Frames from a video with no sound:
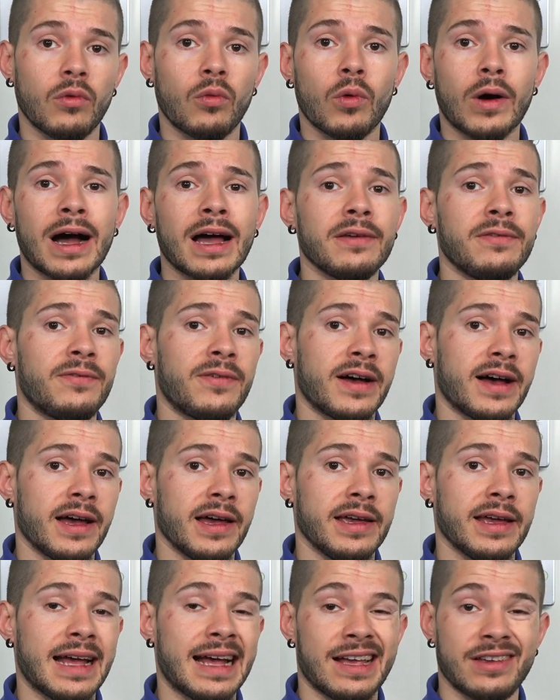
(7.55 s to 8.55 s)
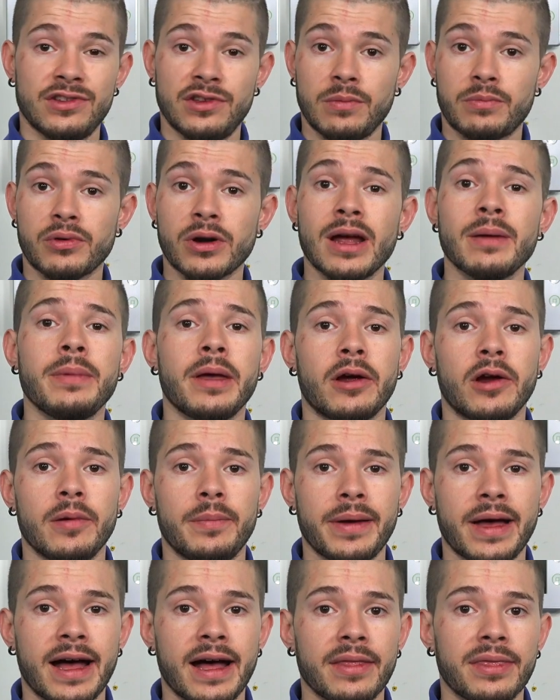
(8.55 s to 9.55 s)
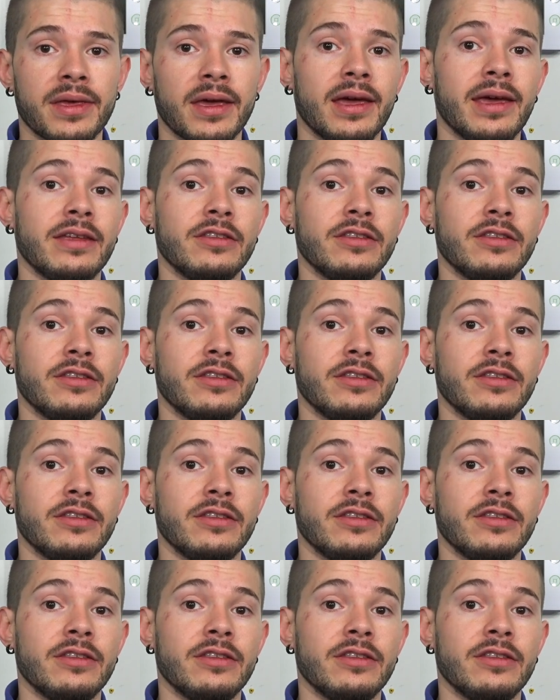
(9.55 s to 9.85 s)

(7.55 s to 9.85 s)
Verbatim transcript: Wi-Fi as the primary path,